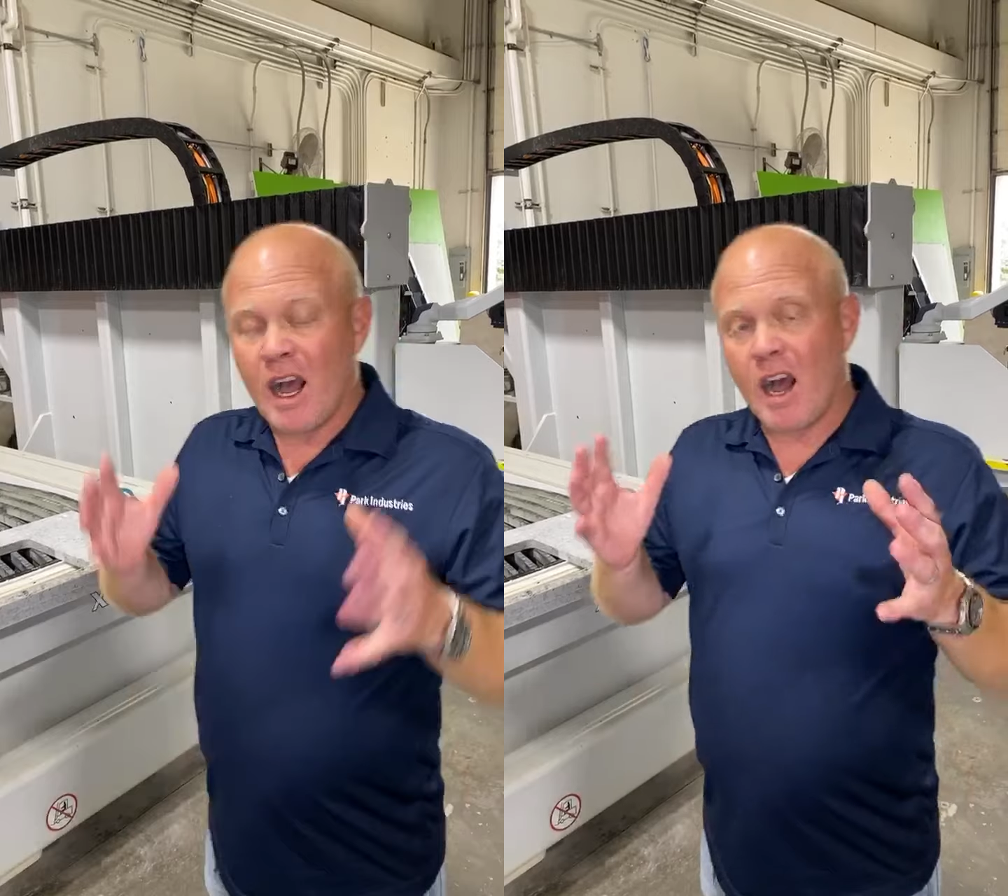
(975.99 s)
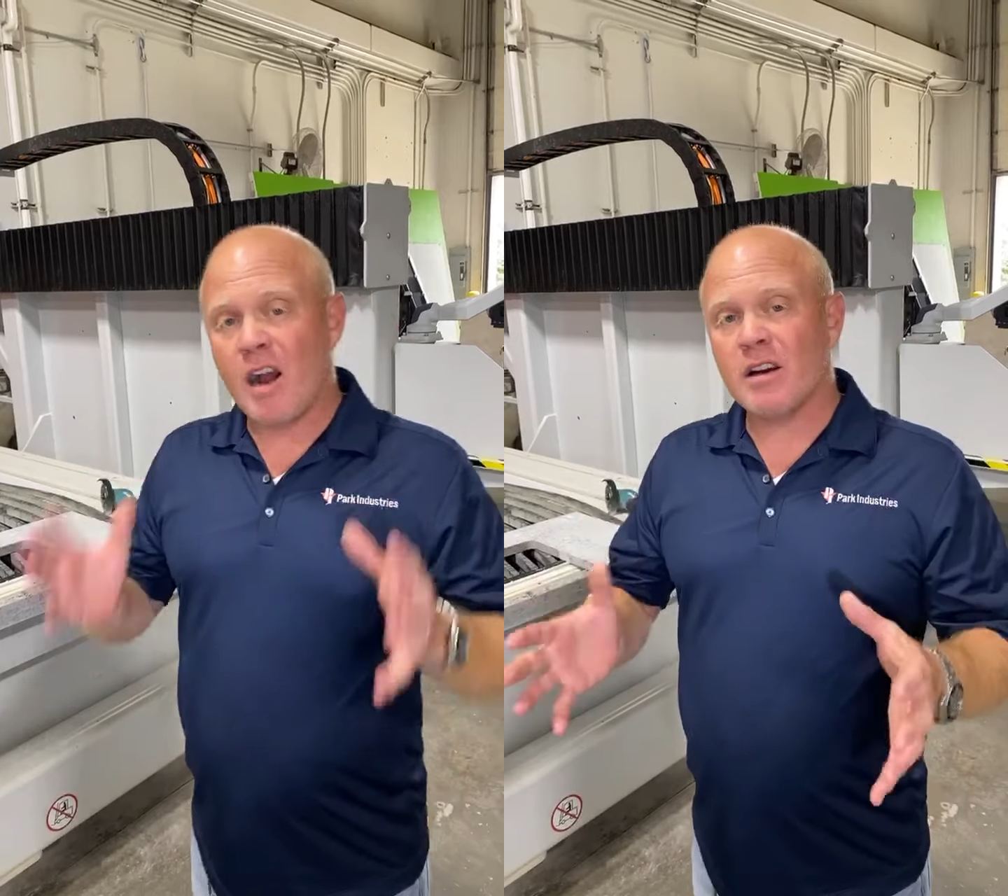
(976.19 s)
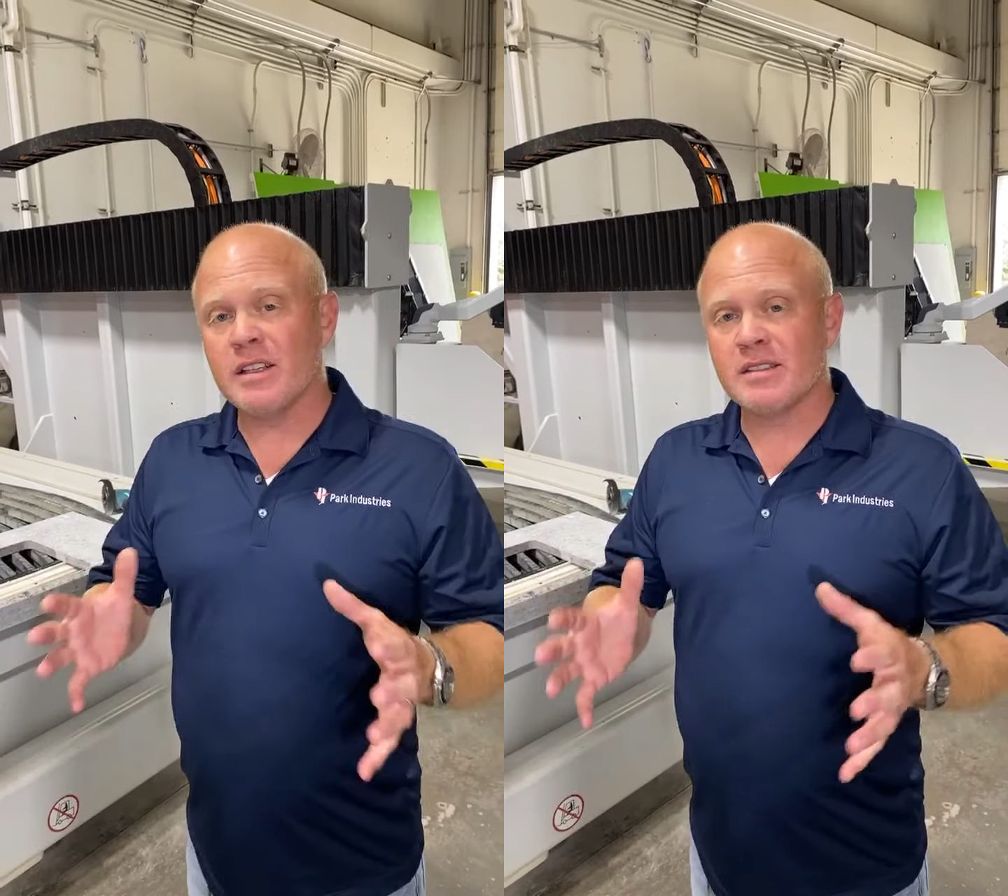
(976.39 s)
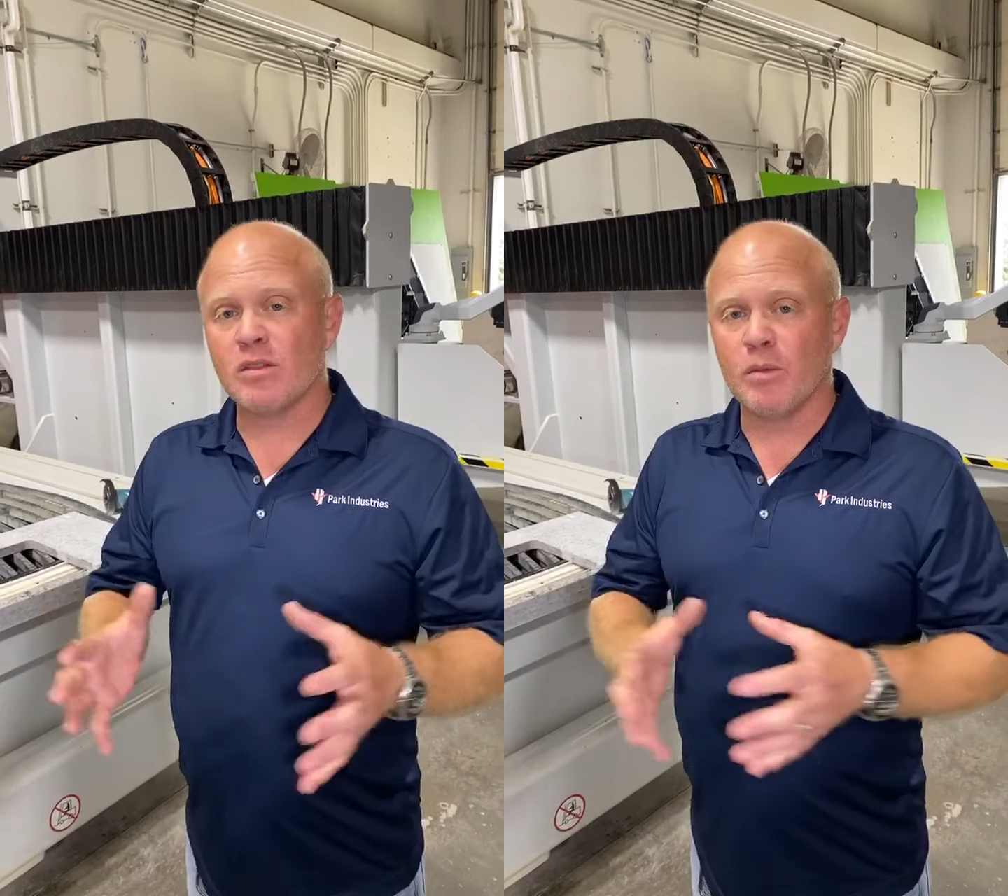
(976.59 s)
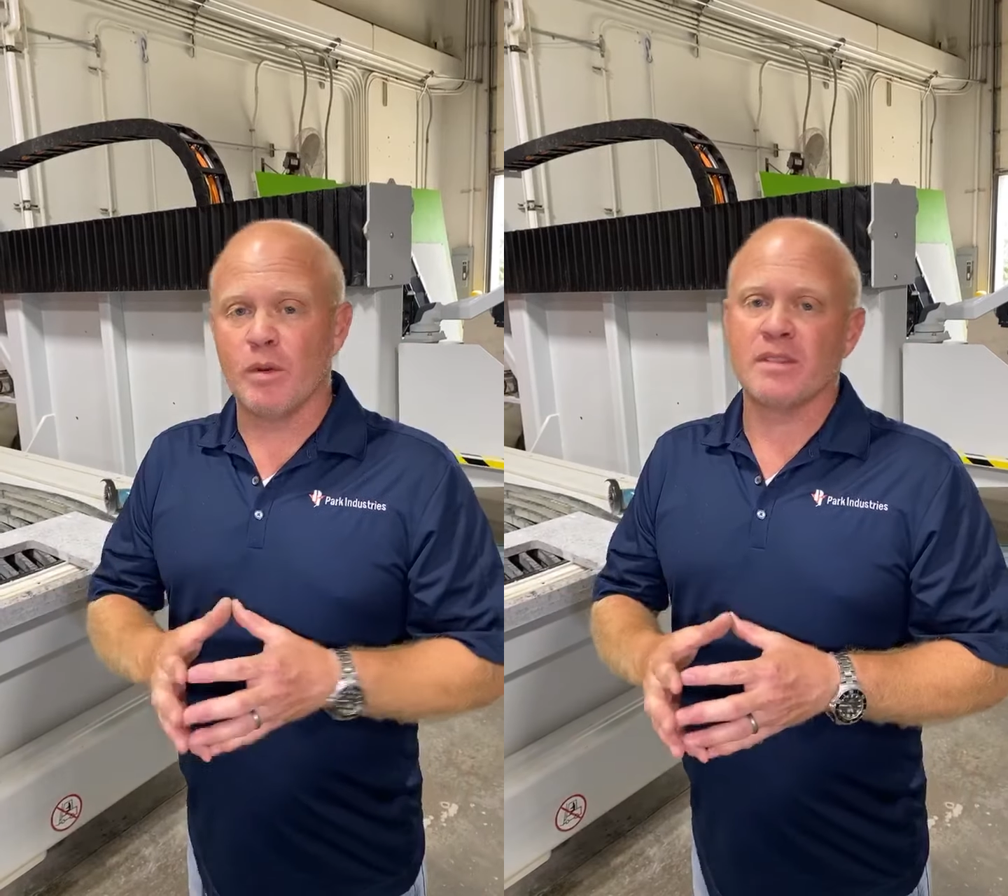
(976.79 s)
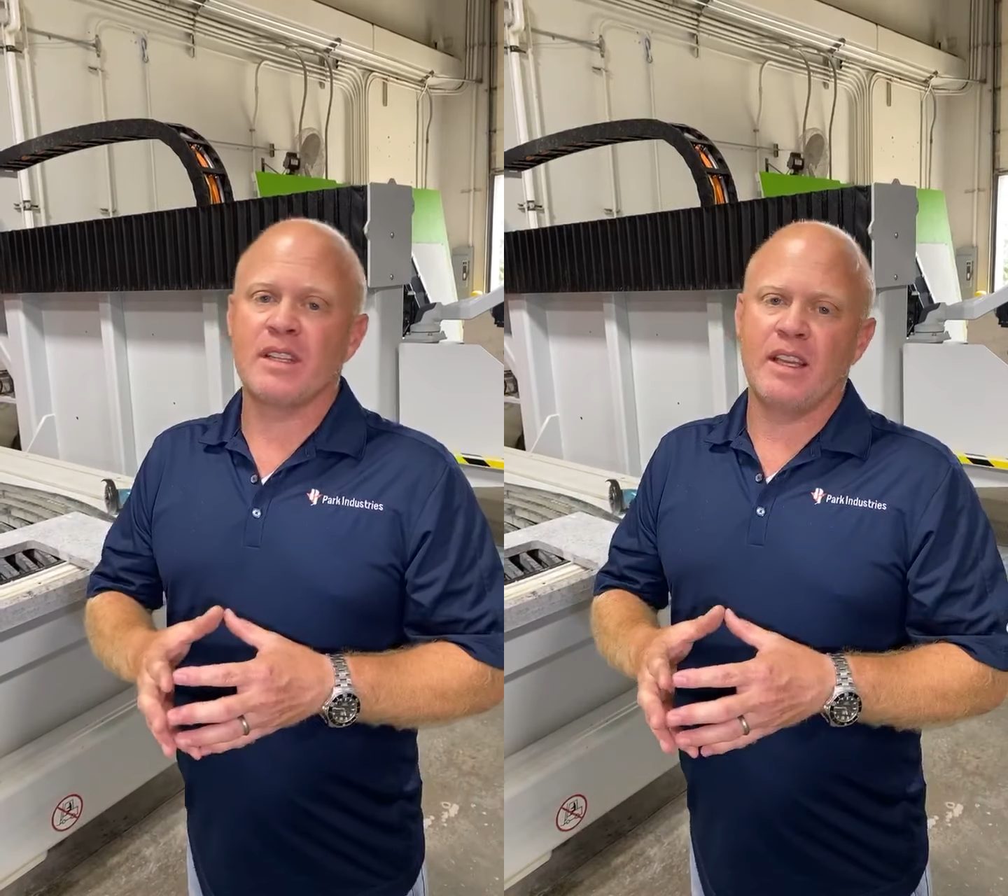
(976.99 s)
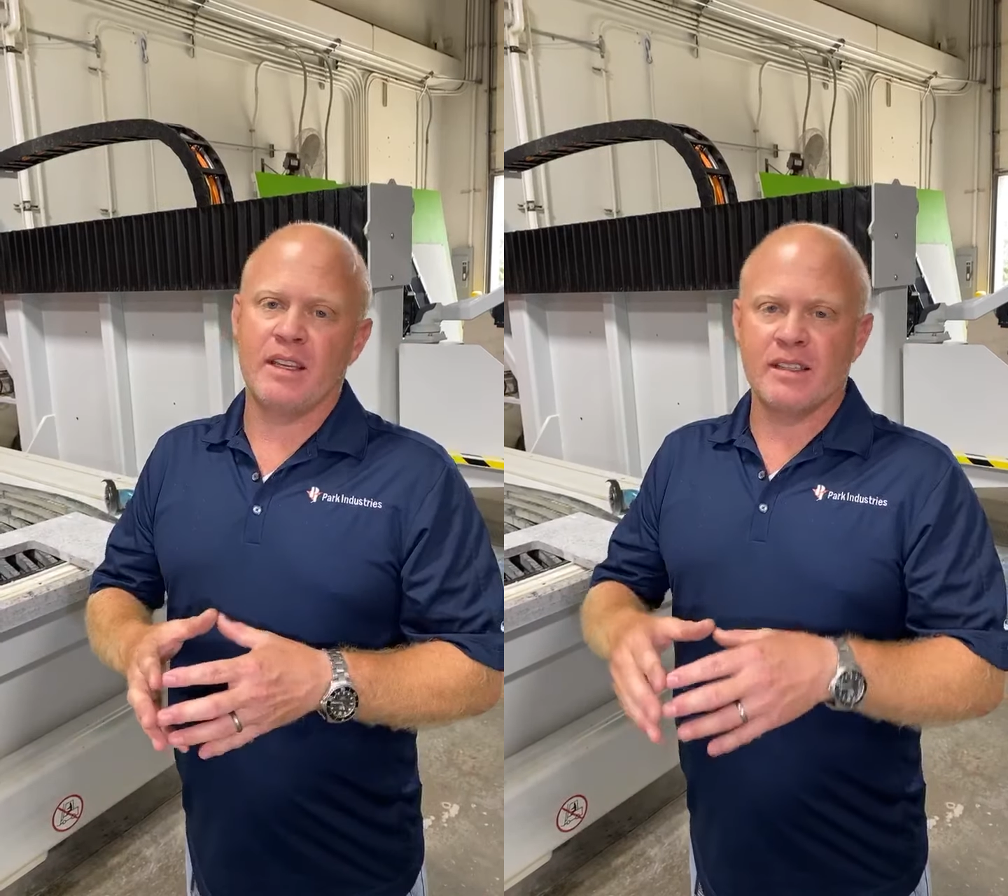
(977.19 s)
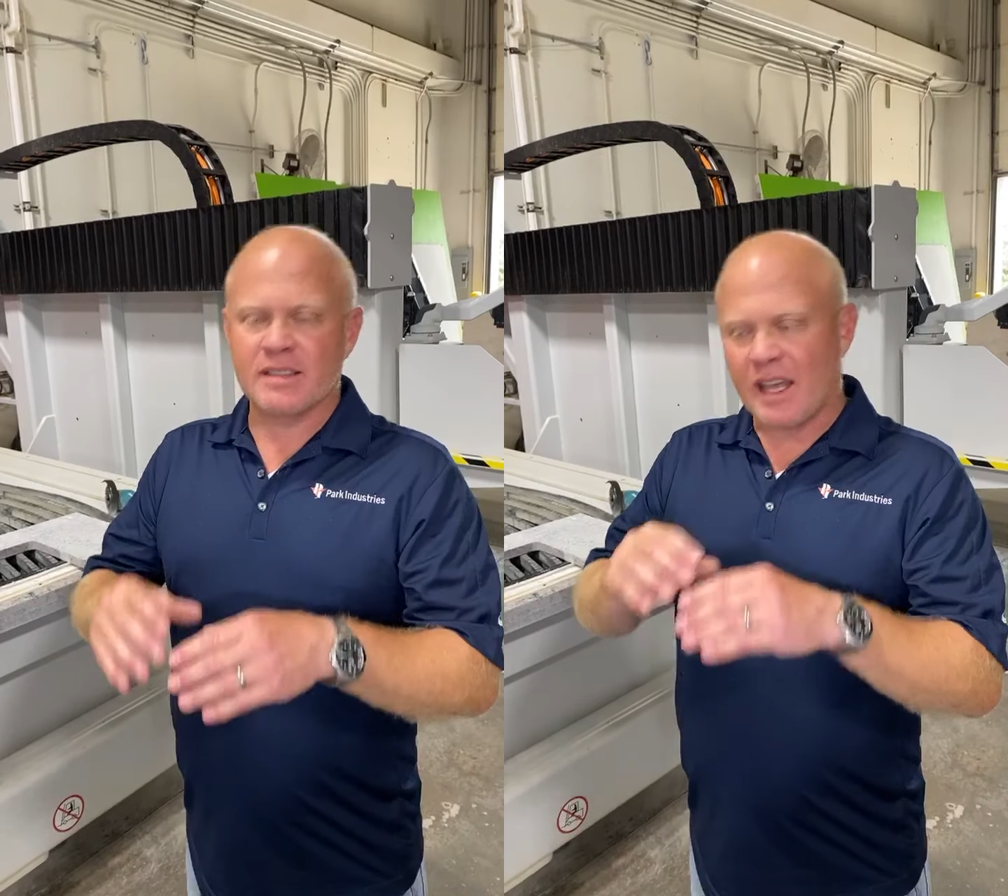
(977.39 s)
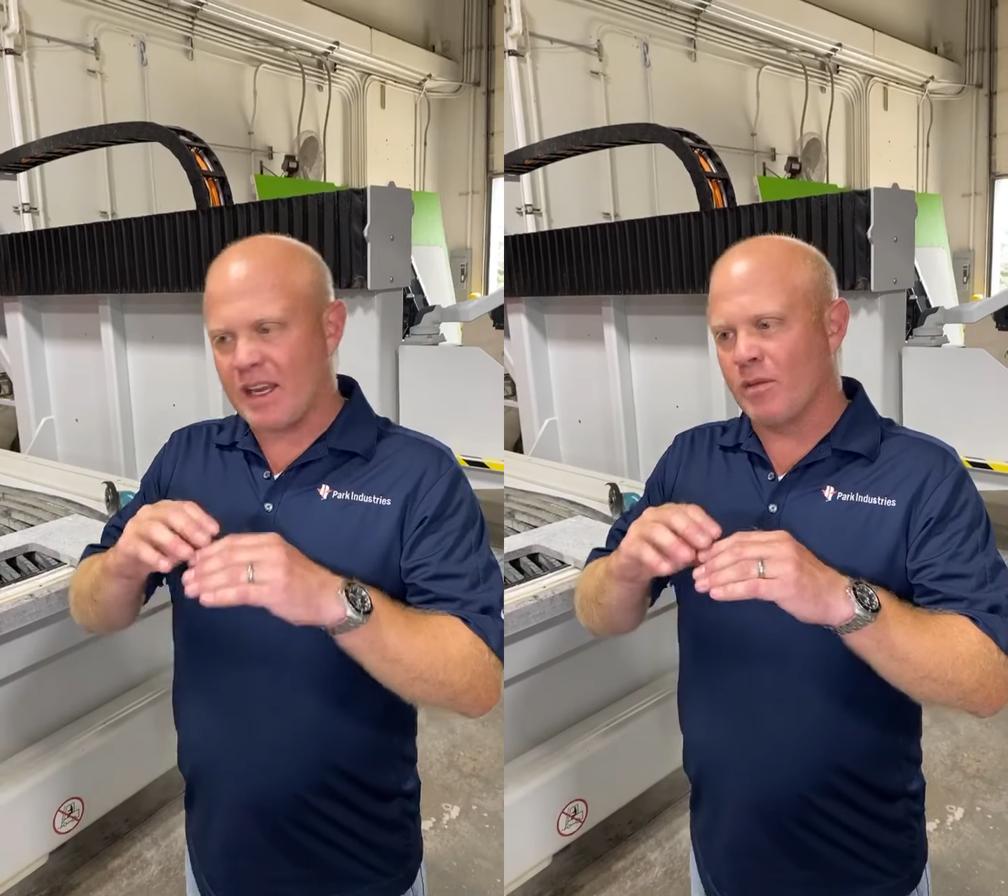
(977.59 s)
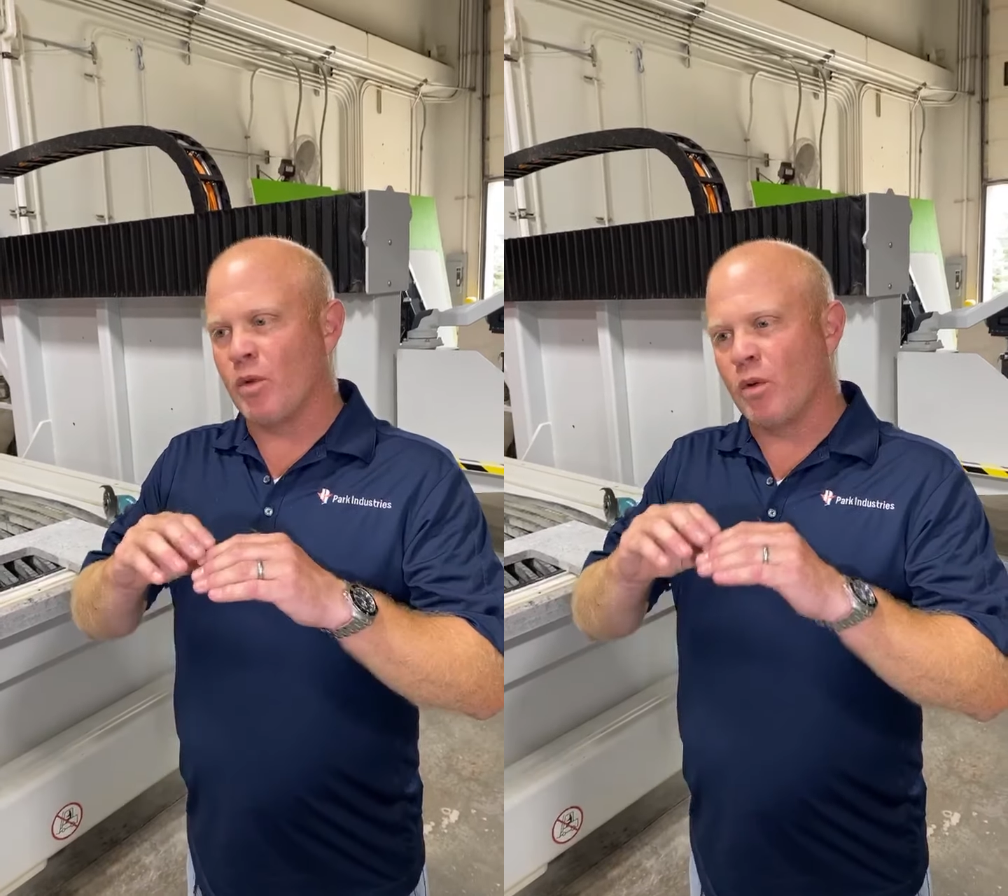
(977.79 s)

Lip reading: Our consumables kit is kind of what